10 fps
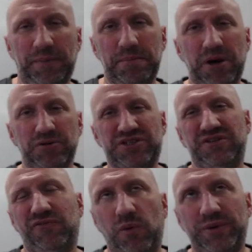But
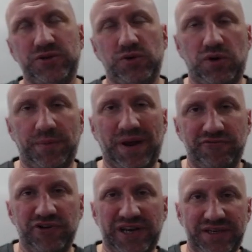most of what we talk
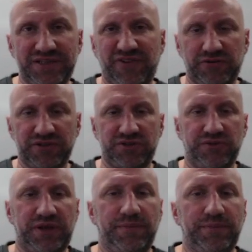about really is
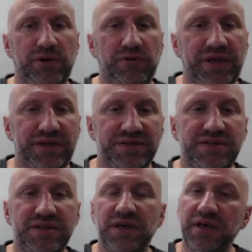focused on the
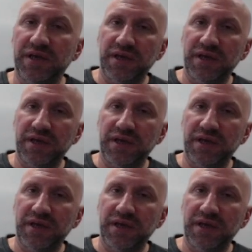employees.